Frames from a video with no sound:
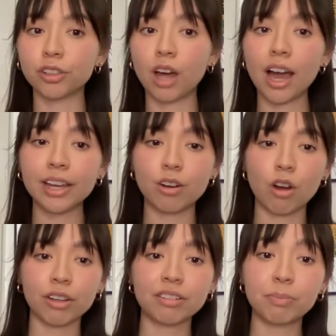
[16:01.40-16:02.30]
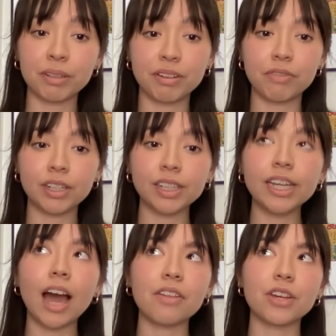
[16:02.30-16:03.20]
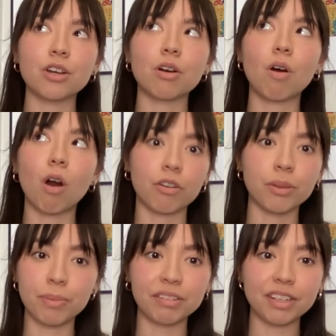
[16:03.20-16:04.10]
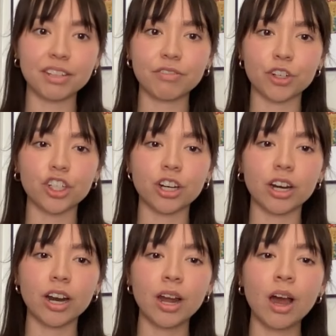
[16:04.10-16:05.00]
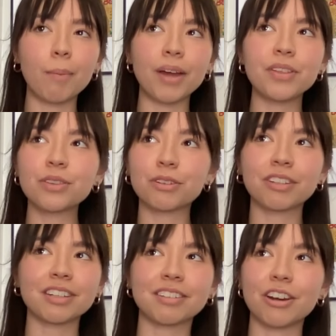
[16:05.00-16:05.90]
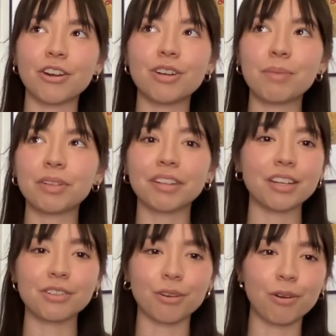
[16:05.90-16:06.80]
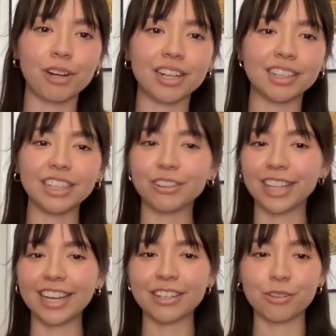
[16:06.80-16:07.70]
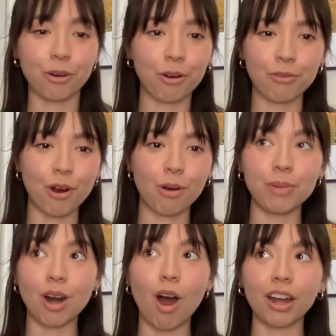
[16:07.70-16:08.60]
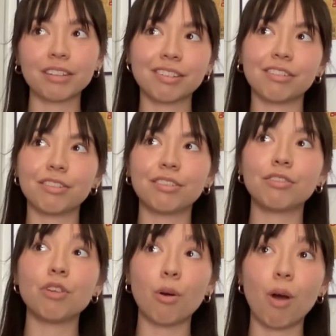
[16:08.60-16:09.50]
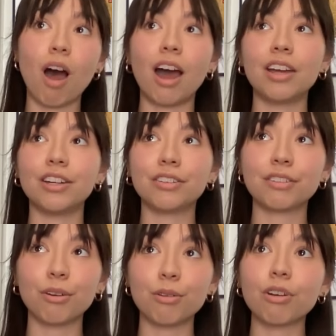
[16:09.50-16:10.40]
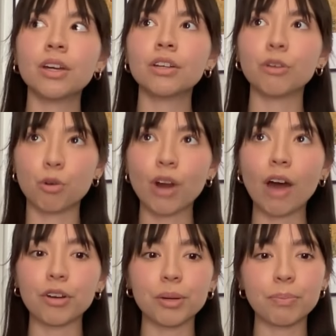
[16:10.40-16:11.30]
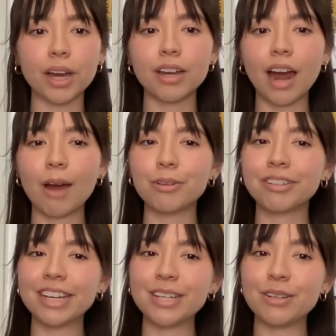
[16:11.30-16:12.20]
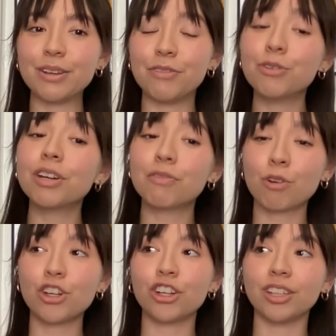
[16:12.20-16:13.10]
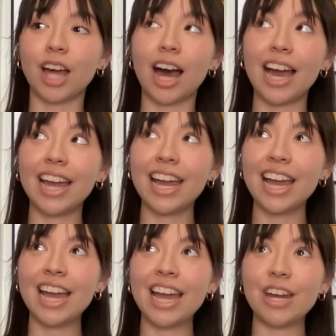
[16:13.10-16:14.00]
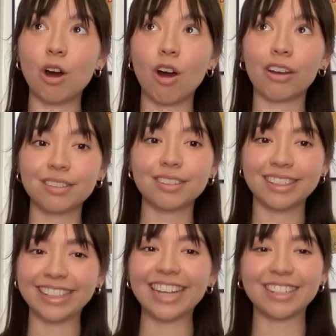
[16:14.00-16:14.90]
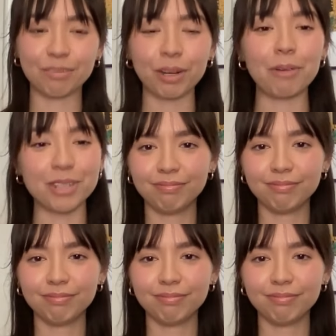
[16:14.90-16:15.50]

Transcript: July and August specifically, I think are the busiest for sure. I think there's like a stereotype that's like, don't go to Italy or like, don't go to Rome in August because it's so hot and it's so crowded. But I would say if you can avoid July and August, that's what I would do.